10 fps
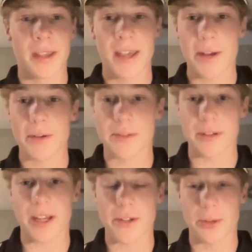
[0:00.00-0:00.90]
He was
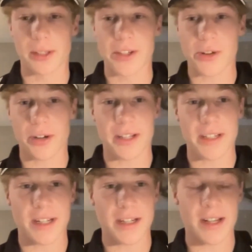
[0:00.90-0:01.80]
a really strong
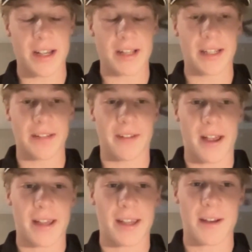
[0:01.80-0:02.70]
contender in the
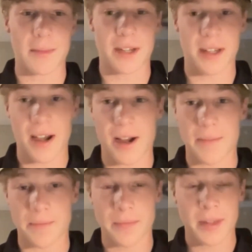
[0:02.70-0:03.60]
FIA Academy.
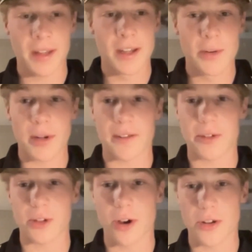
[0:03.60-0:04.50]
We had a
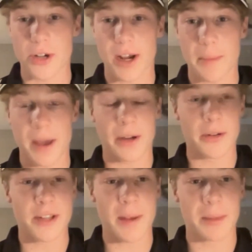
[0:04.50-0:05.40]
few on-track
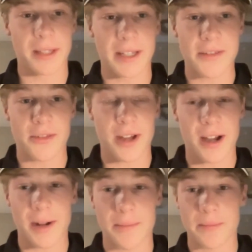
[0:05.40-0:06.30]
battles, I believe.
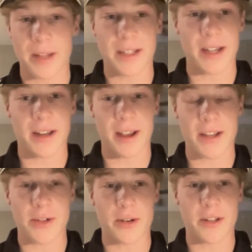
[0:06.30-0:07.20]
And yeah, no,
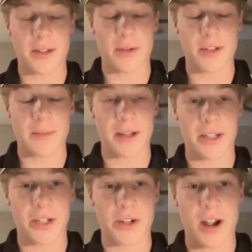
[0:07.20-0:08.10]
he's always been a
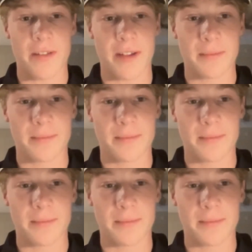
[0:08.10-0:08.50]
good driver.